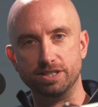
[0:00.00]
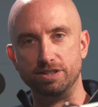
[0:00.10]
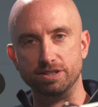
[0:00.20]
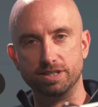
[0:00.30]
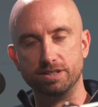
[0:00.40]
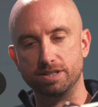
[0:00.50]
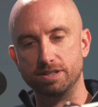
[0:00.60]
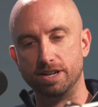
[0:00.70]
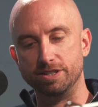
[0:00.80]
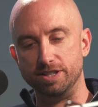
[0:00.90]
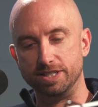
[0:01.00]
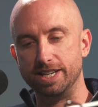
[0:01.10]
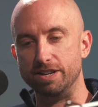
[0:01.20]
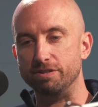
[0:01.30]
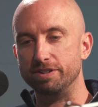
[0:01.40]
to this under the
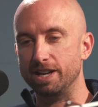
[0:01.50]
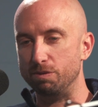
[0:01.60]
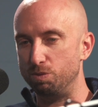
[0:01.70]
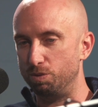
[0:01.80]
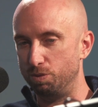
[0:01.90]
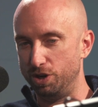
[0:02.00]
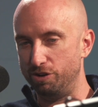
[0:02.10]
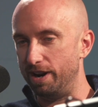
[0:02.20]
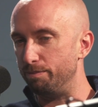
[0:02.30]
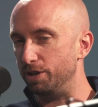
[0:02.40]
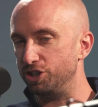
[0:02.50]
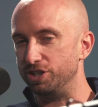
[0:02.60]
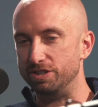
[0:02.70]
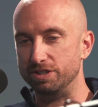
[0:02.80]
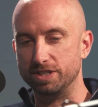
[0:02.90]
skin of, okay, well, what are your
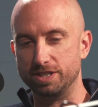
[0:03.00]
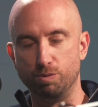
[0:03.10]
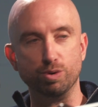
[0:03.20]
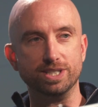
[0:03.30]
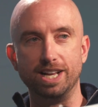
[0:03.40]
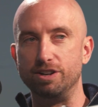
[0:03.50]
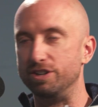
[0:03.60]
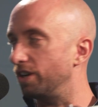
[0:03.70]
ambitions? What does that look